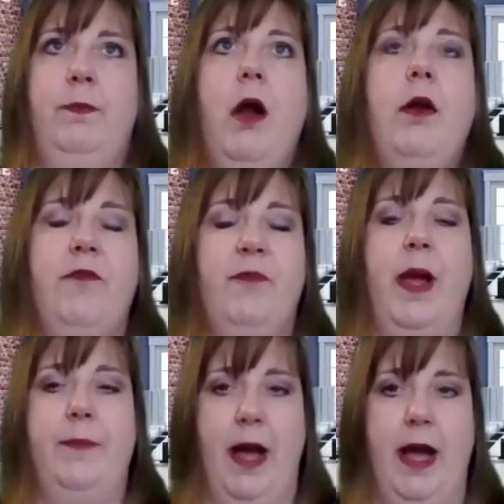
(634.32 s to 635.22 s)
part of
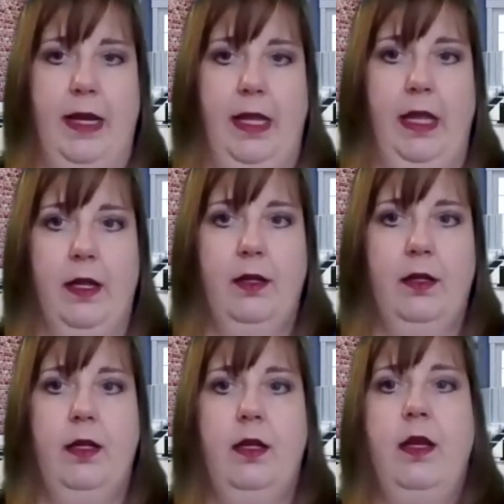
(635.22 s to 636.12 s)
my body,
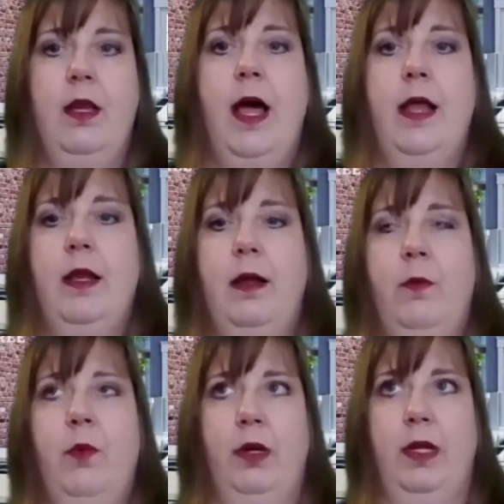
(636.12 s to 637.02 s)
not
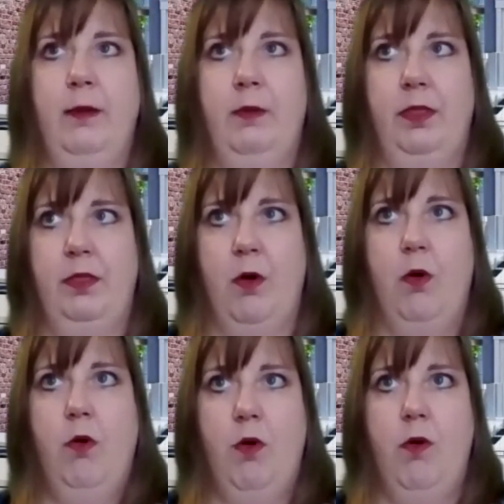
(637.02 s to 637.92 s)
working with the
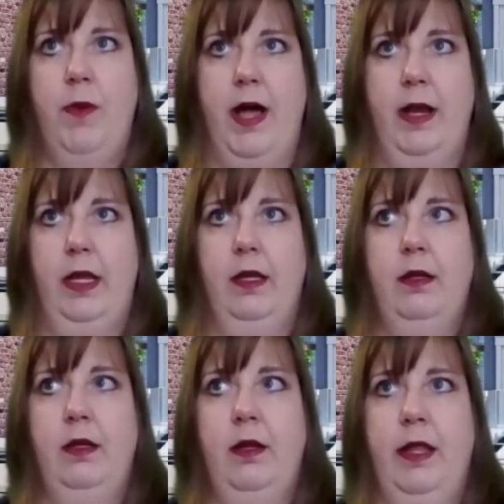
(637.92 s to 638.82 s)
whole body.
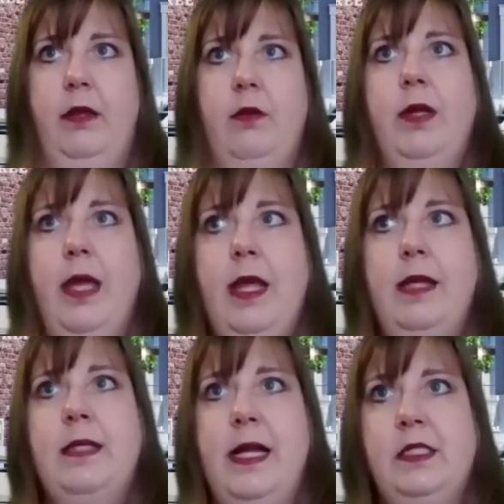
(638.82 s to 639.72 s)
Like, okay,
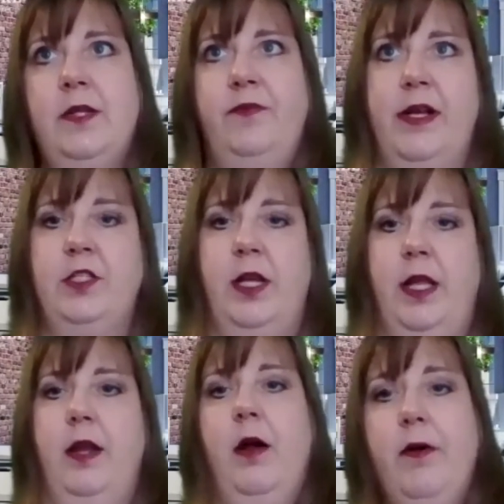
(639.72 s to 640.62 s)
sinus infection
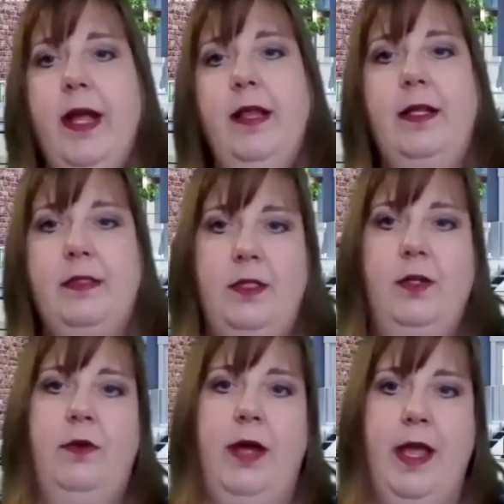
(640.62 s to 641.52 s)
again. All right, let's
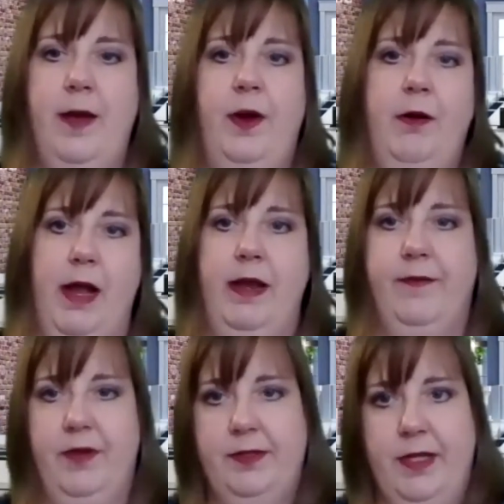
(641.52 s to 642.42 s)
do an MRI
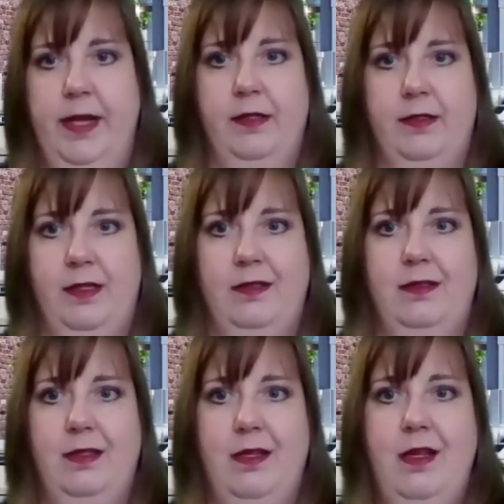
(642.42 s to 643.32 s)
of your
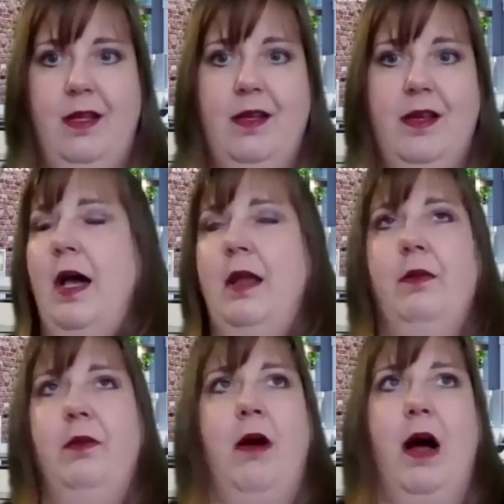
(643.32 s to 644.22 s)
sinuses. I
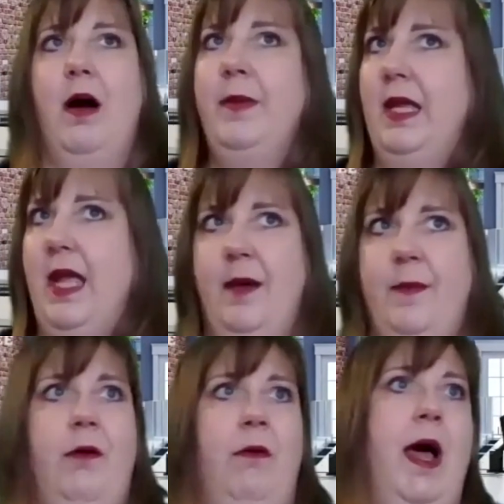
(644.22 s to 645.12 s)
don't know how many
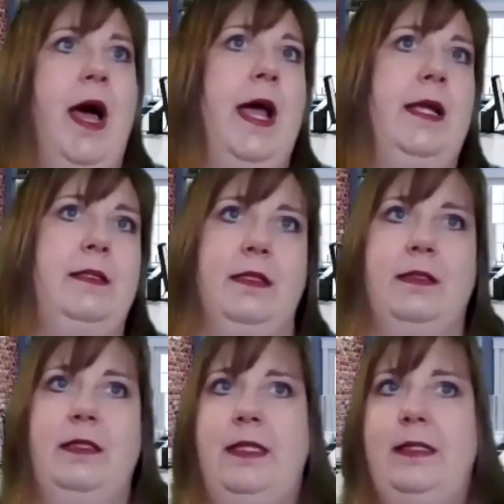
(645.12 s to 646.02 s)
MRIs
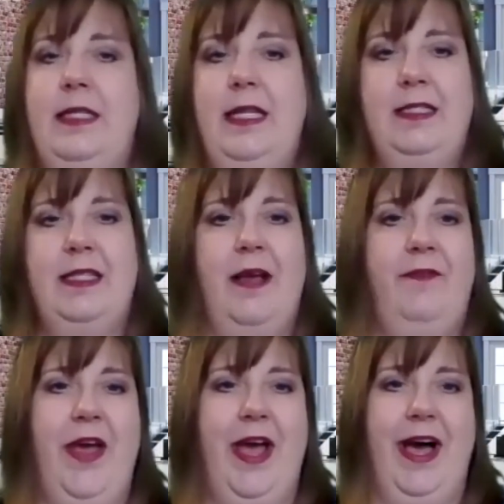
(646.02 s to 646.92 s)
and CTs
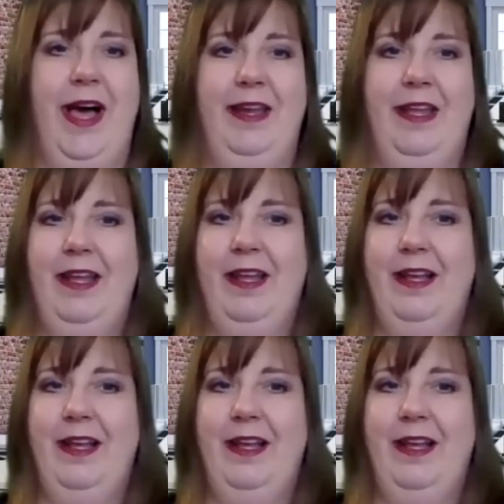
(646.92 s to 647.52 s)
I've had,